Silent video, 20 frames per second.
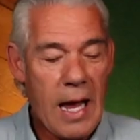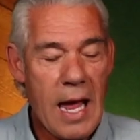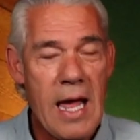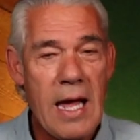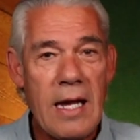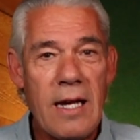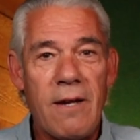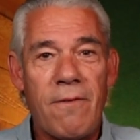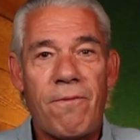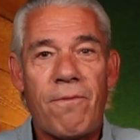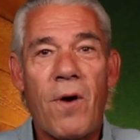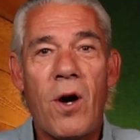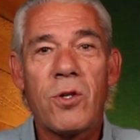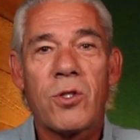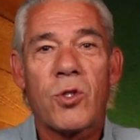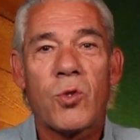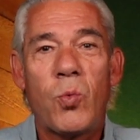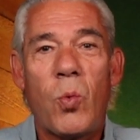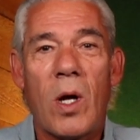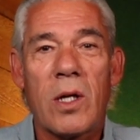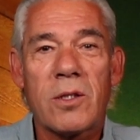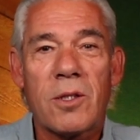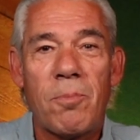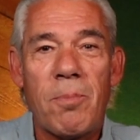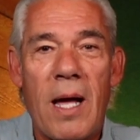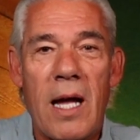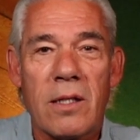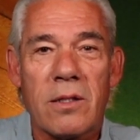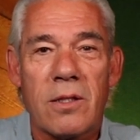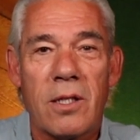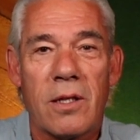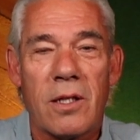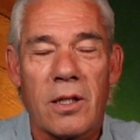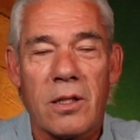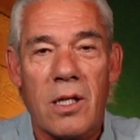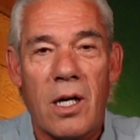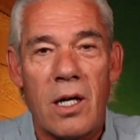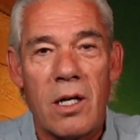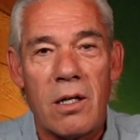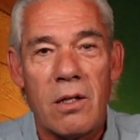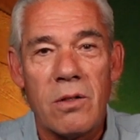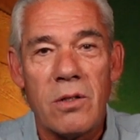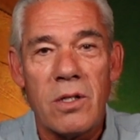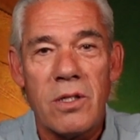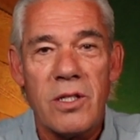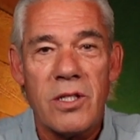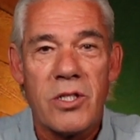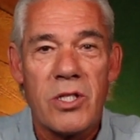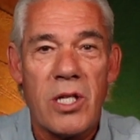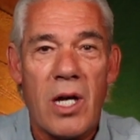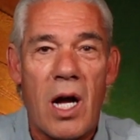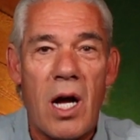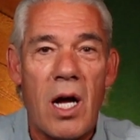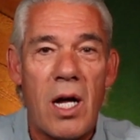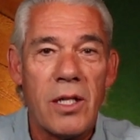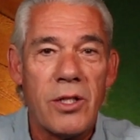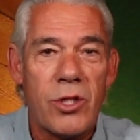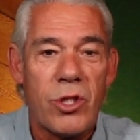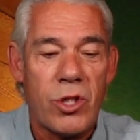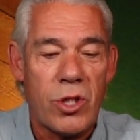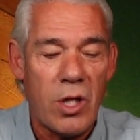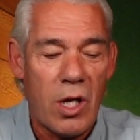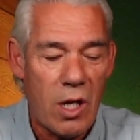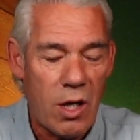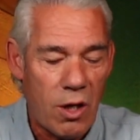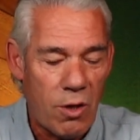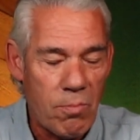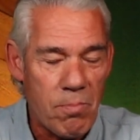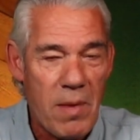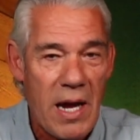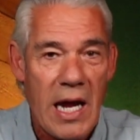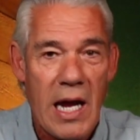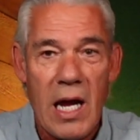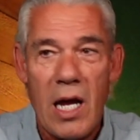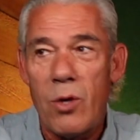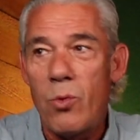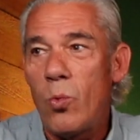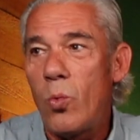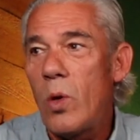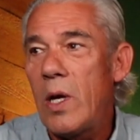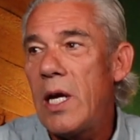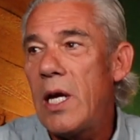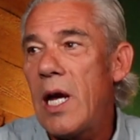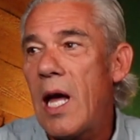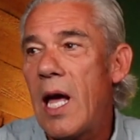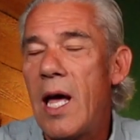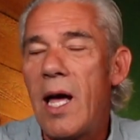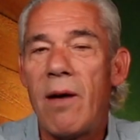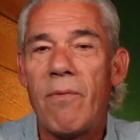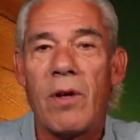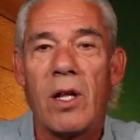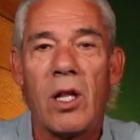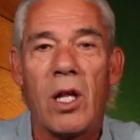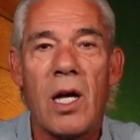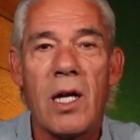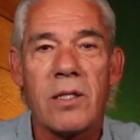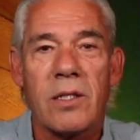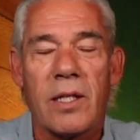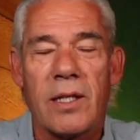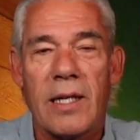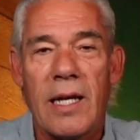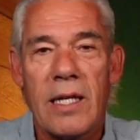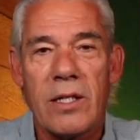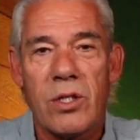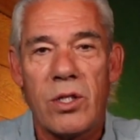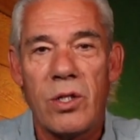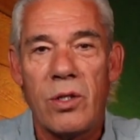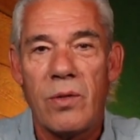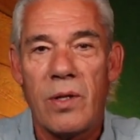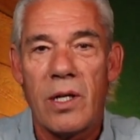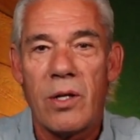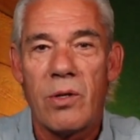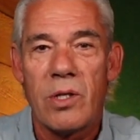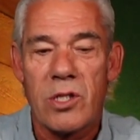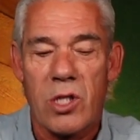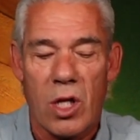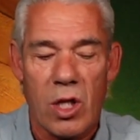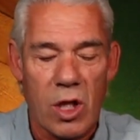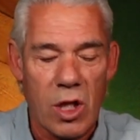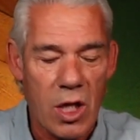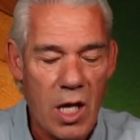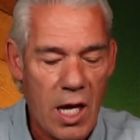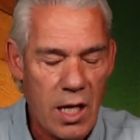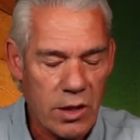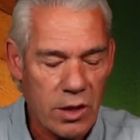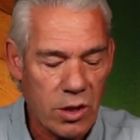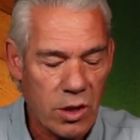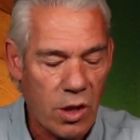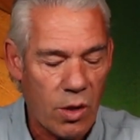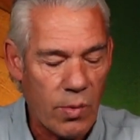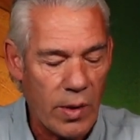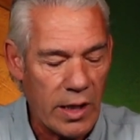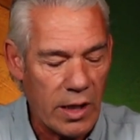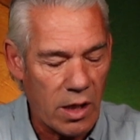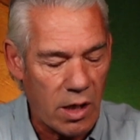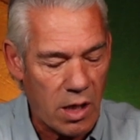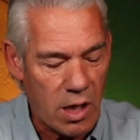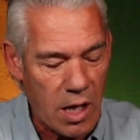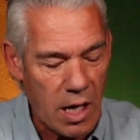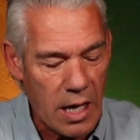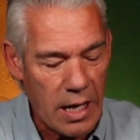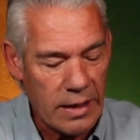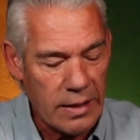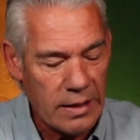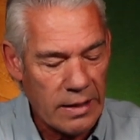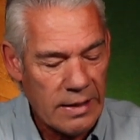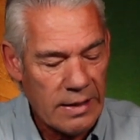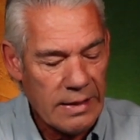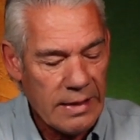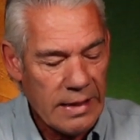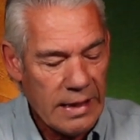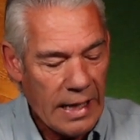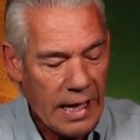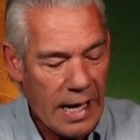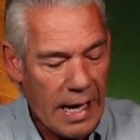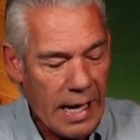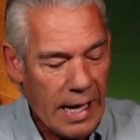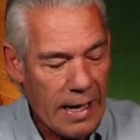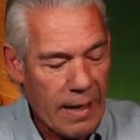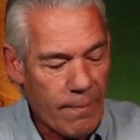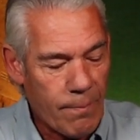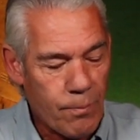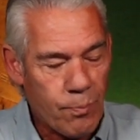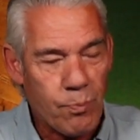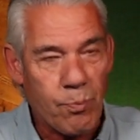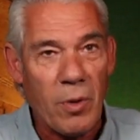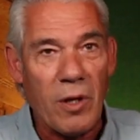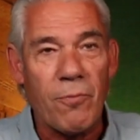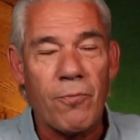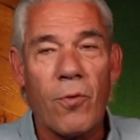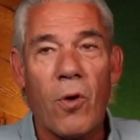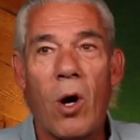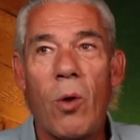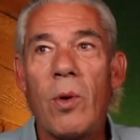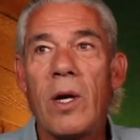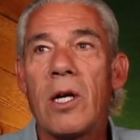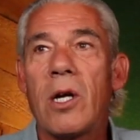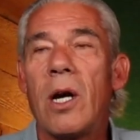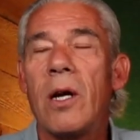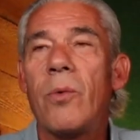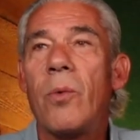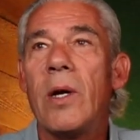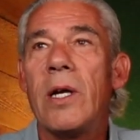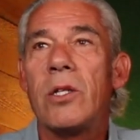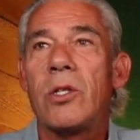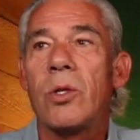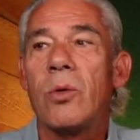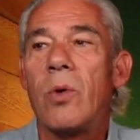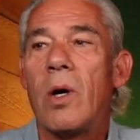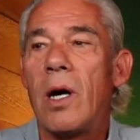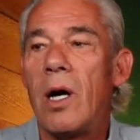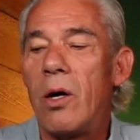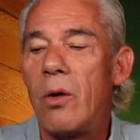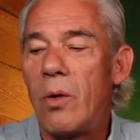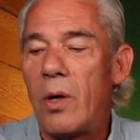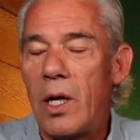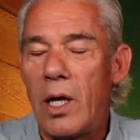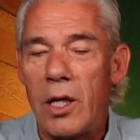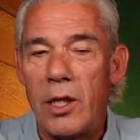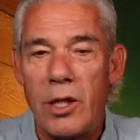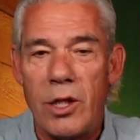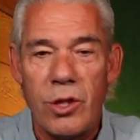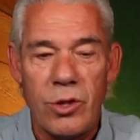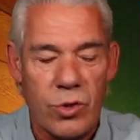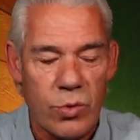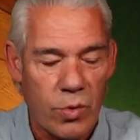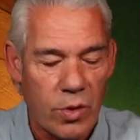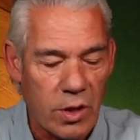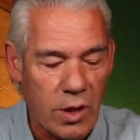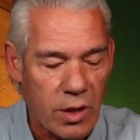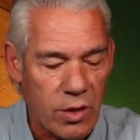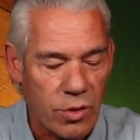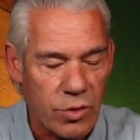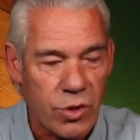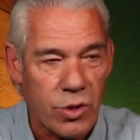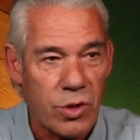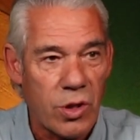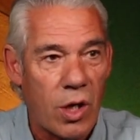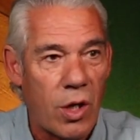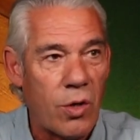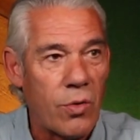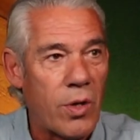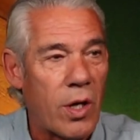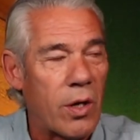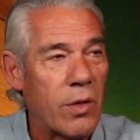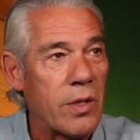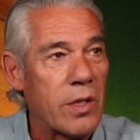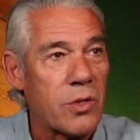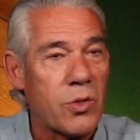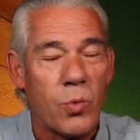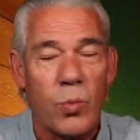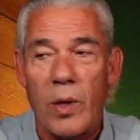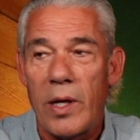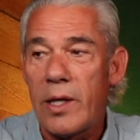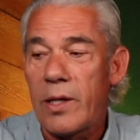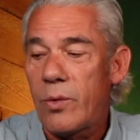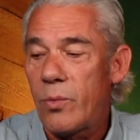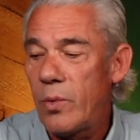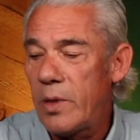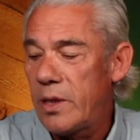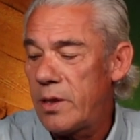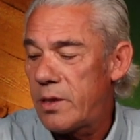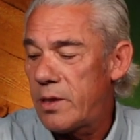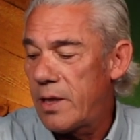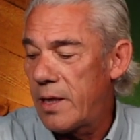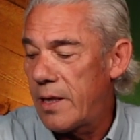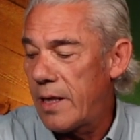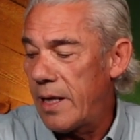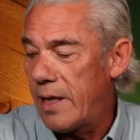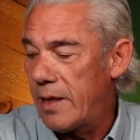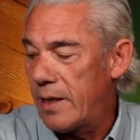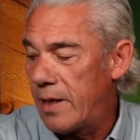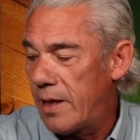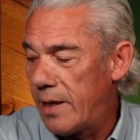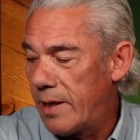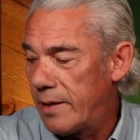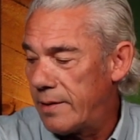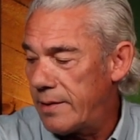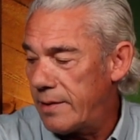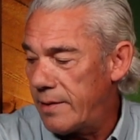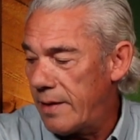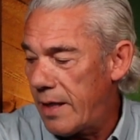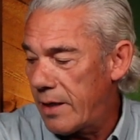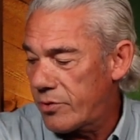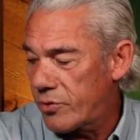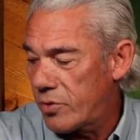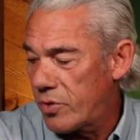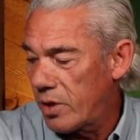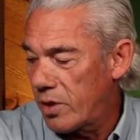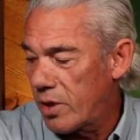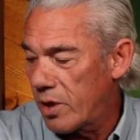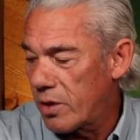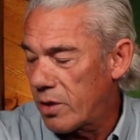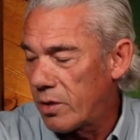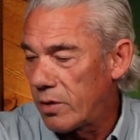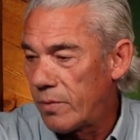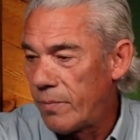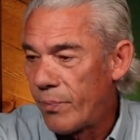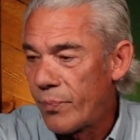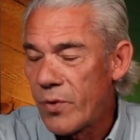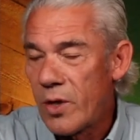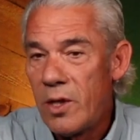Hey, folks, welcome back to the Carl Zahn Show. Man, we have a lot to get to. There is a lot going on. Before we go into our usual little show, though, this week, we did a extra little